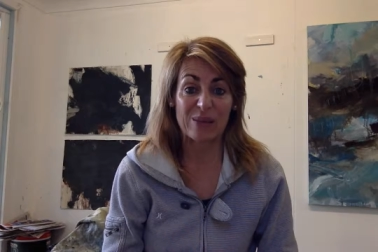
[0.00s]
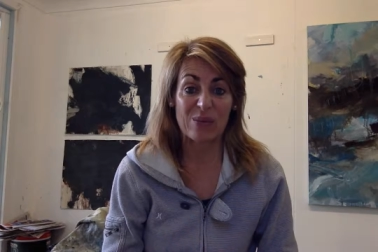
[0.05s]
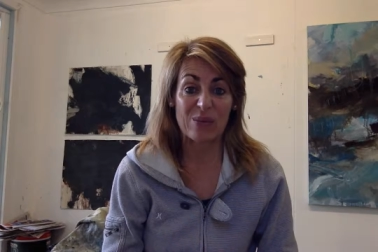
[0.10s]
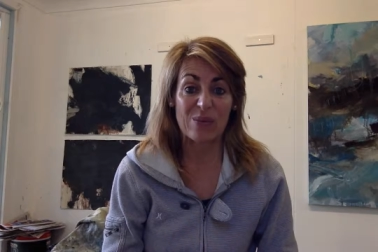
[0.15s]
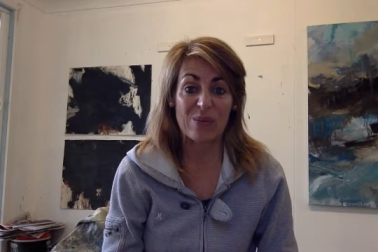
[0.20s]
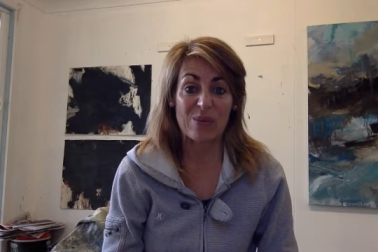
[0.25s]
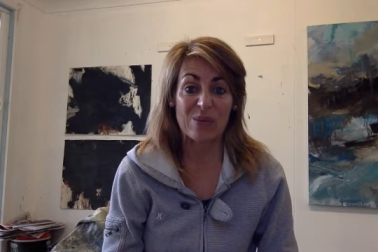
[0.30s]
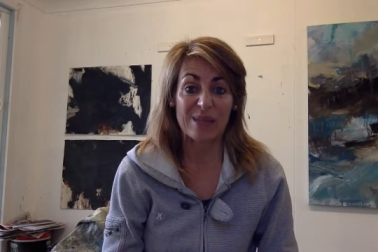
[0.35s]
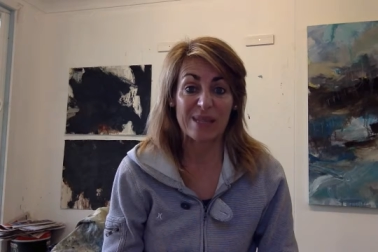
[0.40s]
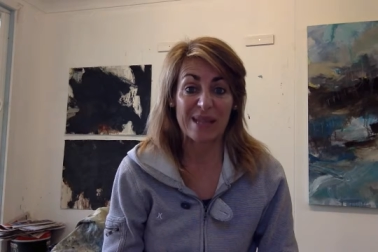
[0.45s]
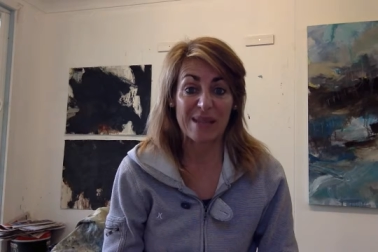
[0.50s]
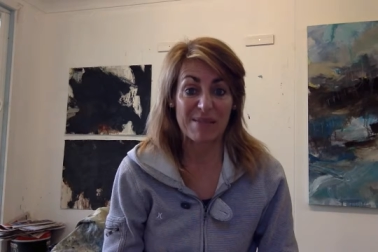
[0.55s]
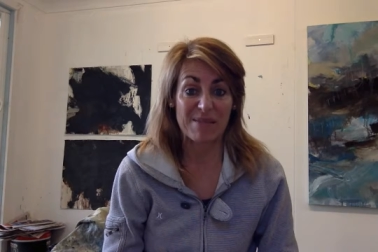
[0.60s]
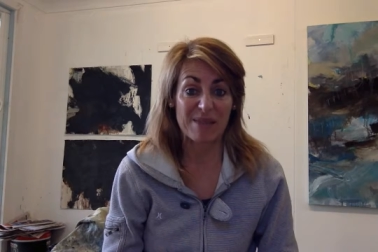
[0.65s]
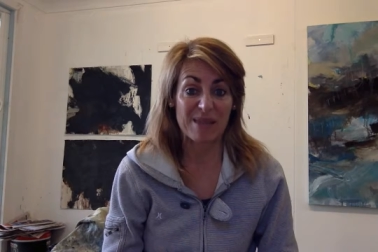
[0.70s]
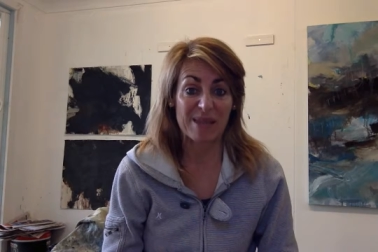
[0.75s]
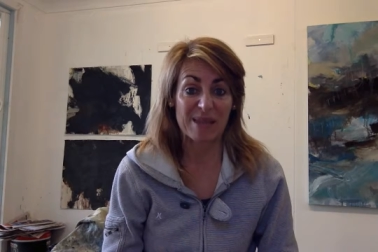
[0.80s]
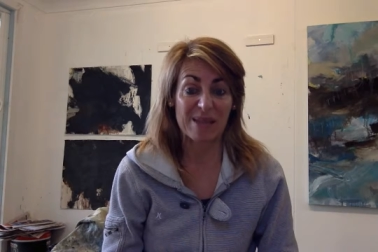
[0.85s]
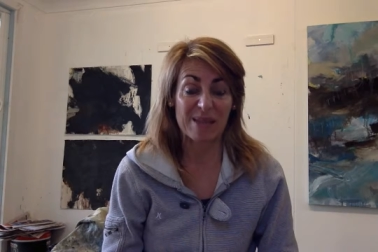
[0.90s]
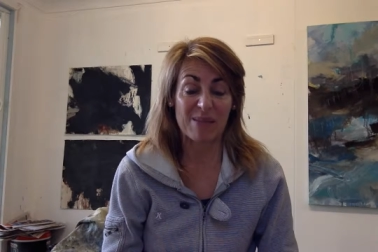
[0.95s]
or
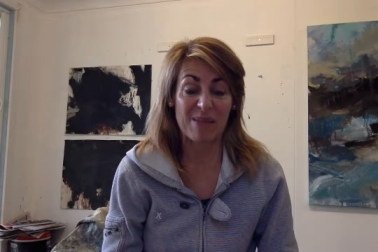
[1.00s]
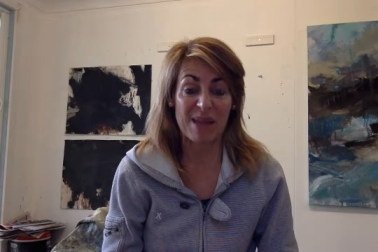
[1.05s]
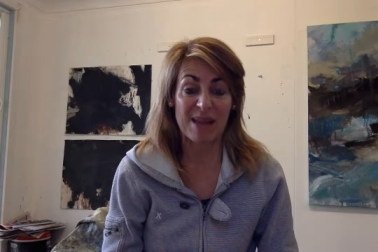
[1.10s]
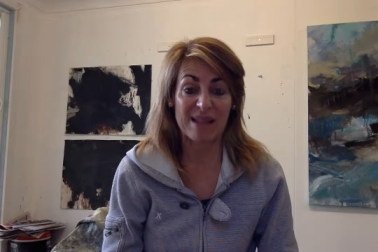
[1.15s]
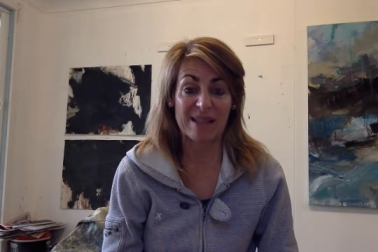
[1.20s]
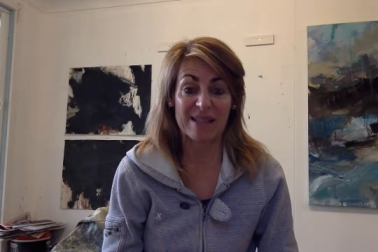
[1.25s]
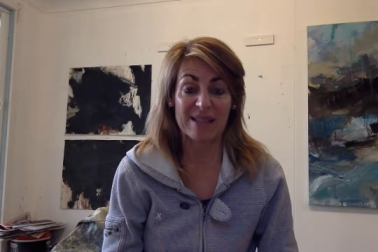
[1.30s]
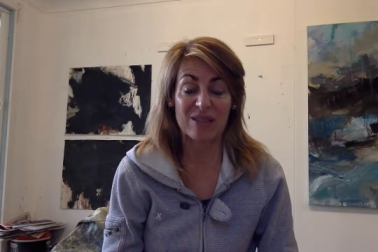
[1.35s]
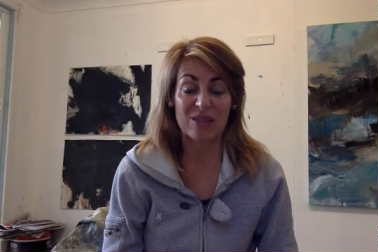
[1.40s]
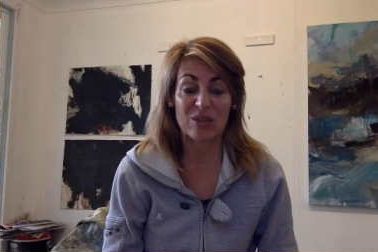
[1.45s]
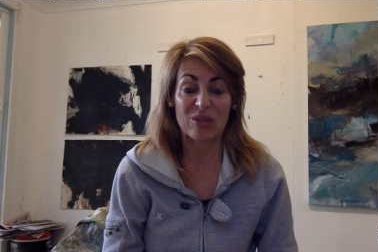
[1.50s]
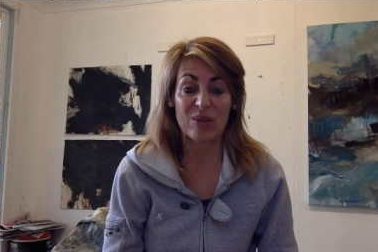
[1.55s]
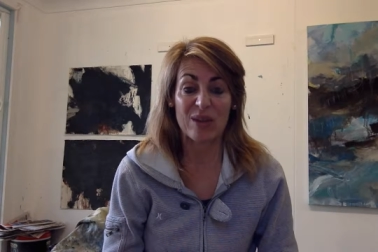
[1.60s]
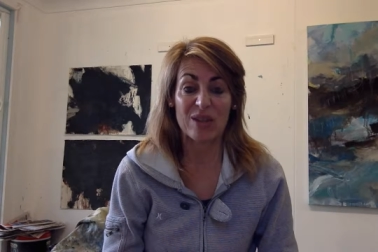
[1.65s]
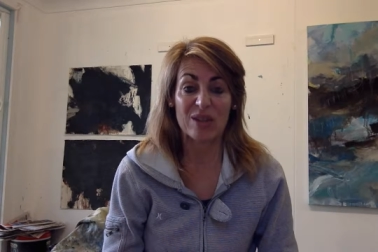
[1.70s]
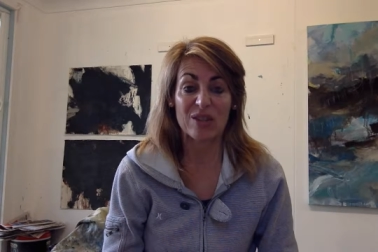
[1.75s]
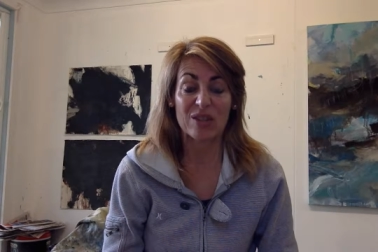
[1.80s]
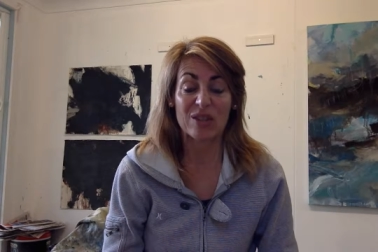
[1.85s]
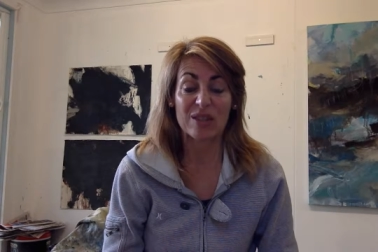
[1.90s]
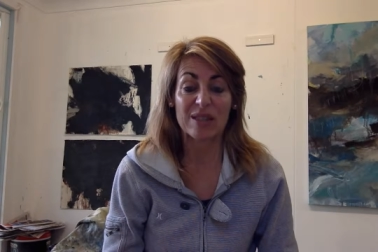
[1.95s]
resentments about a
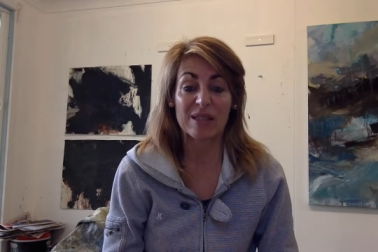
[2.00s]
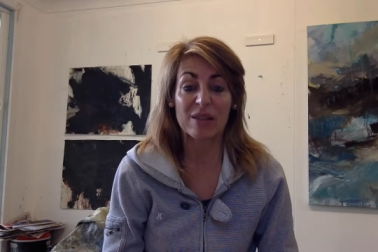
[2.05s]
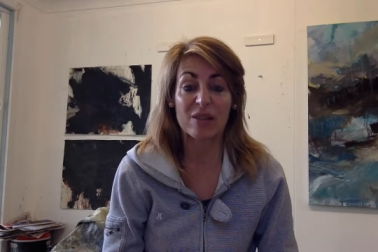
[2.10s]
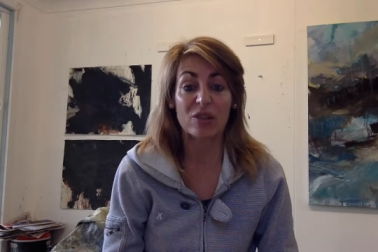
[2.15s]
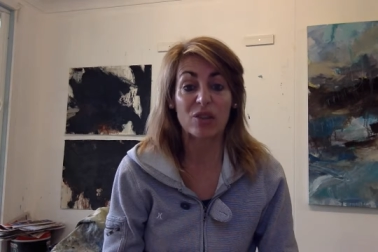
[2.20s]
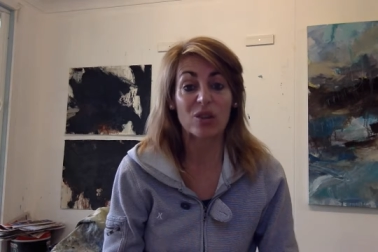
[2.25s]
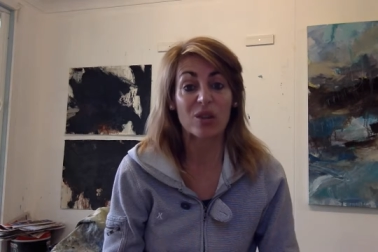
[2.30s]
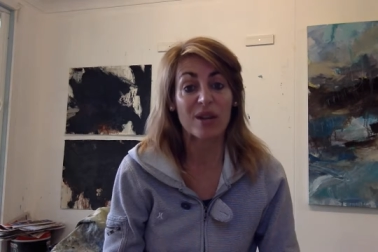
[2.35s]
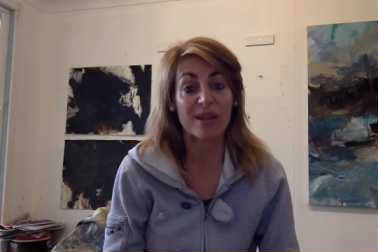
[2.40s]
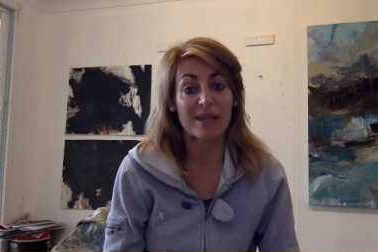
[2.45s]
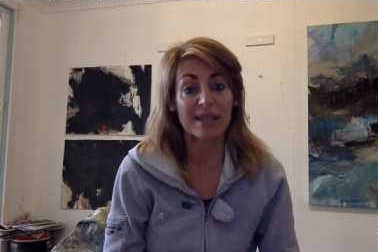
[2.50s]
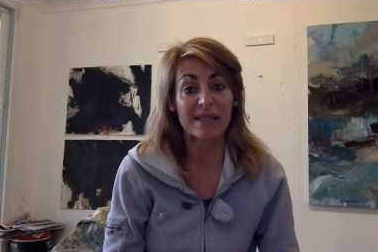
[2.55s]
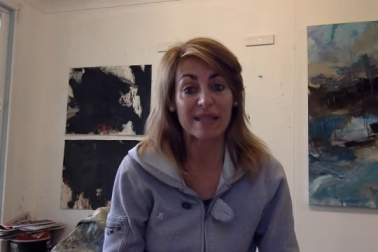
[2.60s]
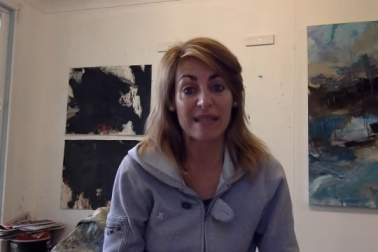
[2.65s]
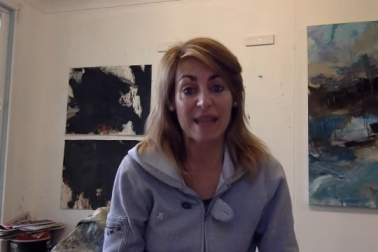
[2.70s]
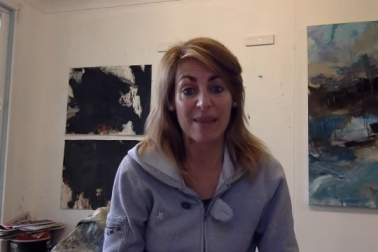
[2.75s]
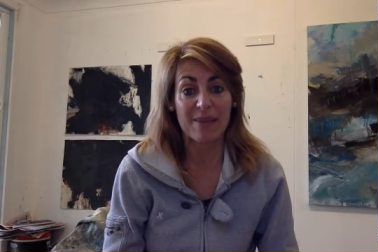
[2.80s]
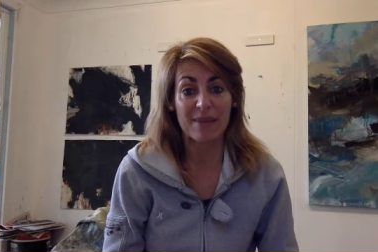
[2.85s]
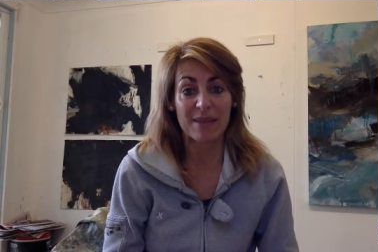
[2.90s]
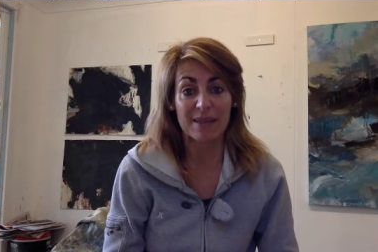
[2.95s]
situation. So I tried to
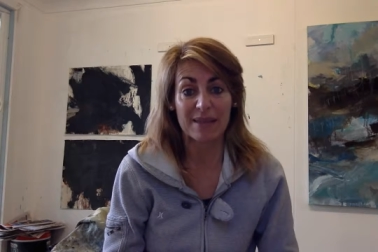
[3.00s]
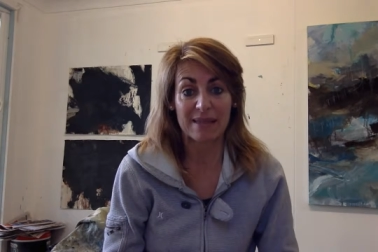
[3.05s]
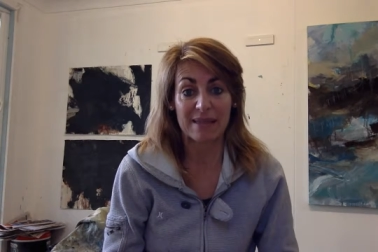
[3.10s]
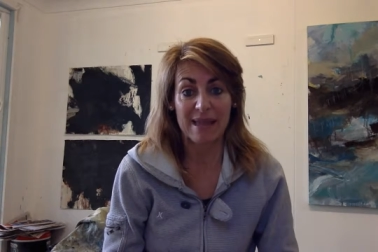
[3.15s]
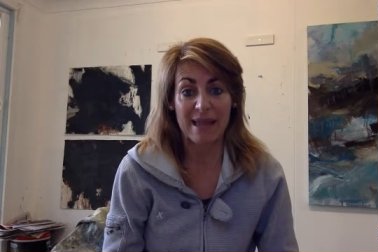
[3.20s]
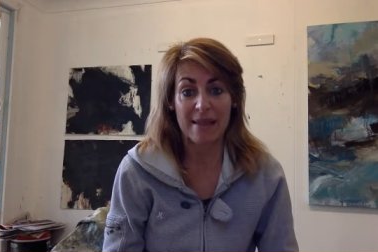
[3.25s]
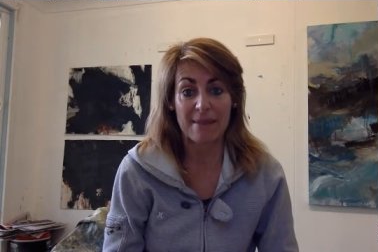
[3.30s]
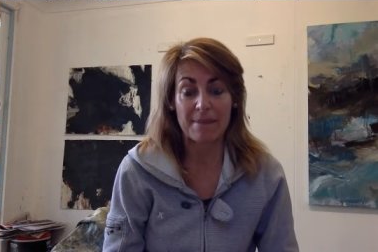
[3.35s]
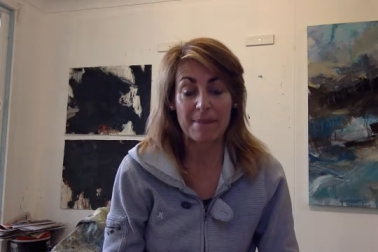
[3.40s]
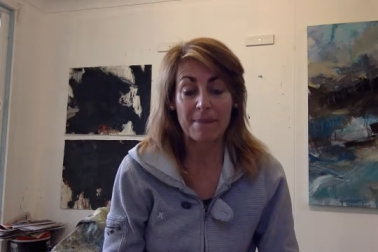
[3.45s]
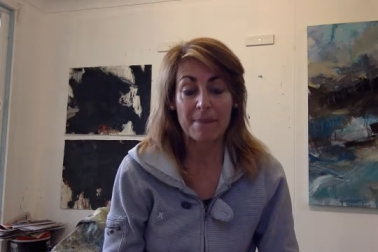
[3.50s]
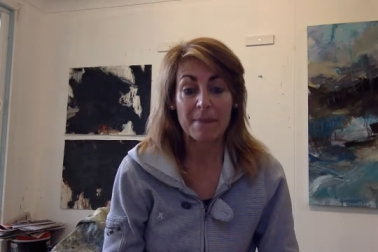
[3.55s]
tap into that.